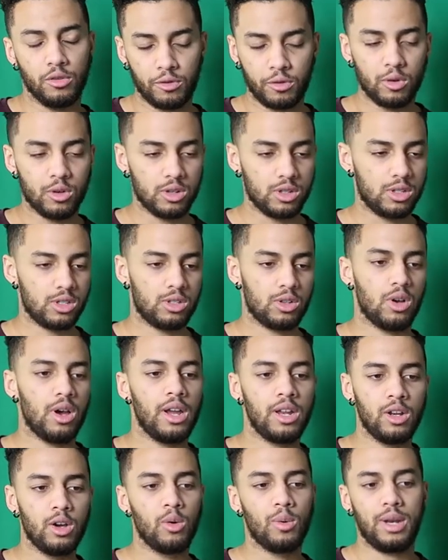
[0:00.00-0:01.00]
of course, so
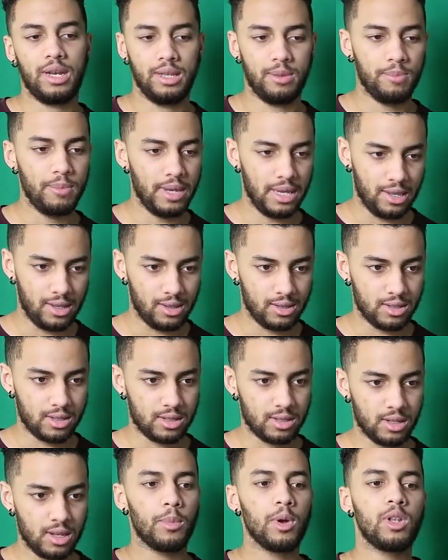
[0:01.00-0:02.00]
I know what it
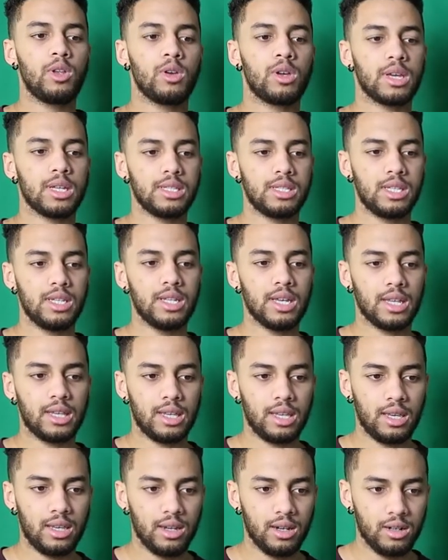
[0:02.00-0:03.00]
means. But you can see that
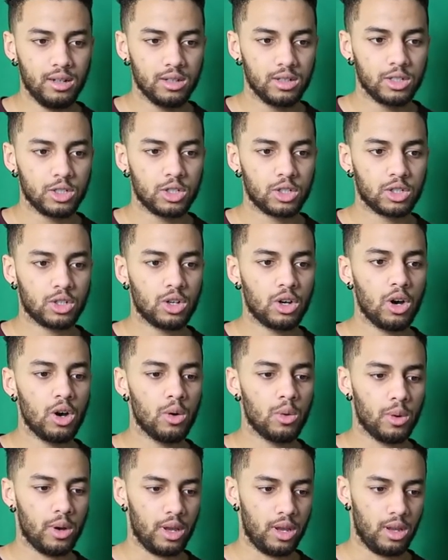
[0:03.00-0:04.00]
here,
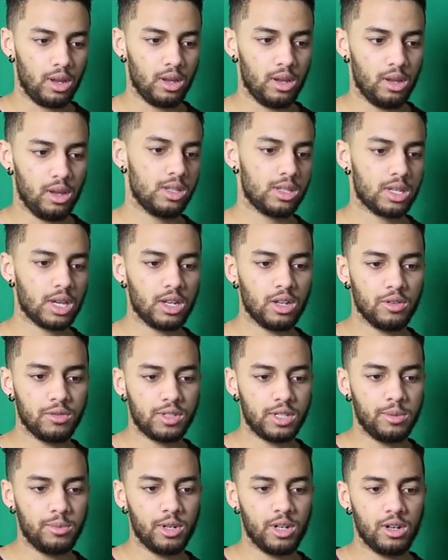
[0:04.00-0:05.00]
szkołę is kind of
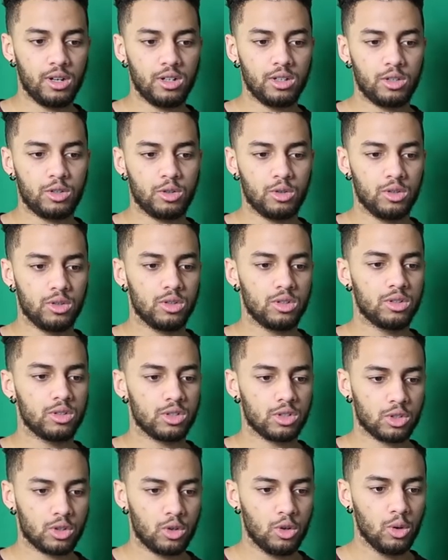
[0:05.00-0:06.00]
similar to
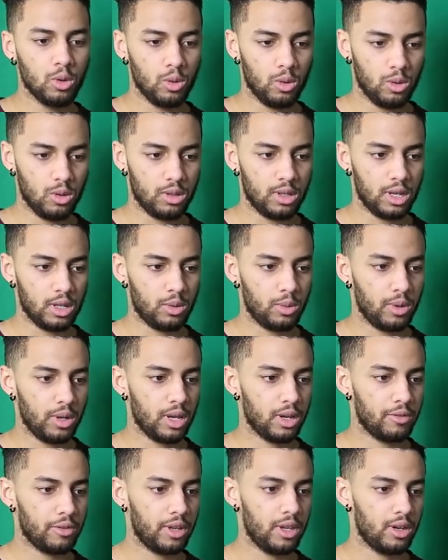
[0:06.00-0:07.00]
school that we
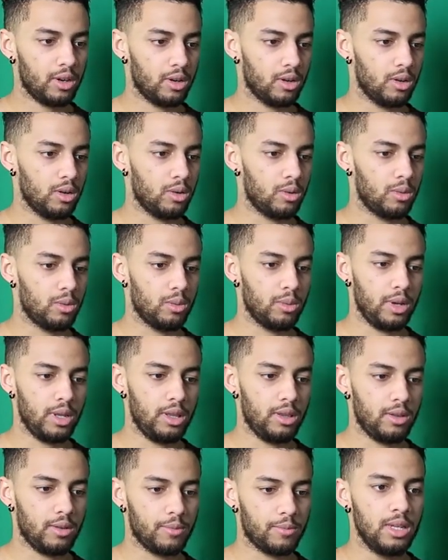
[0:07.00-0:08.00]
have here. Oh, wait.
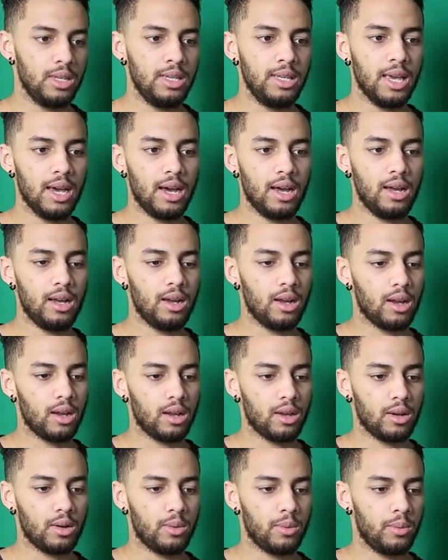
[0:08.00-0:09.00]
Ja,
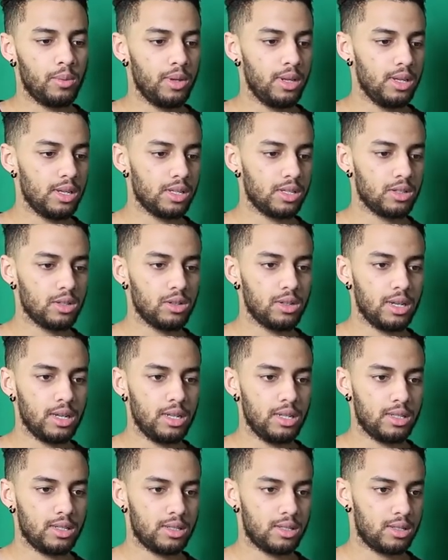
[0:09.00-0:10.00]
we saw that
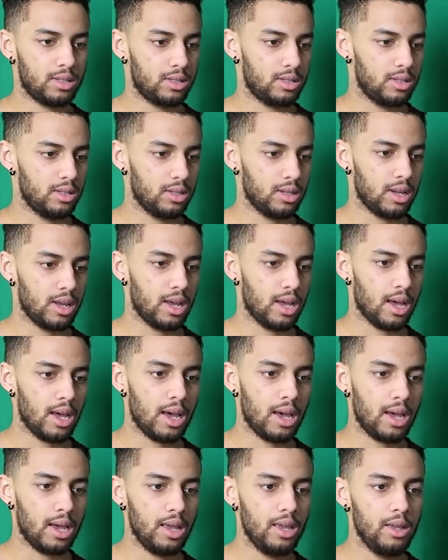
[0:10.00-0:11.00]
it's
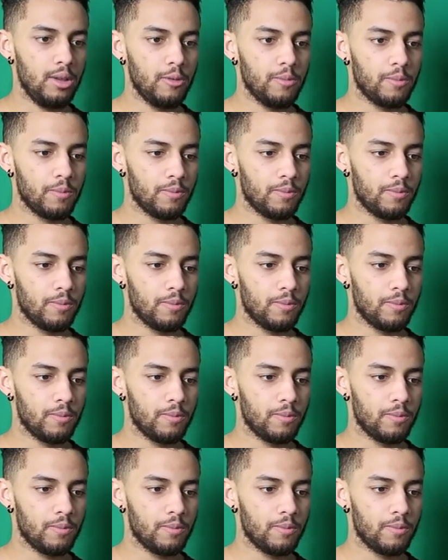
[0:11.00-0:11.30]
I.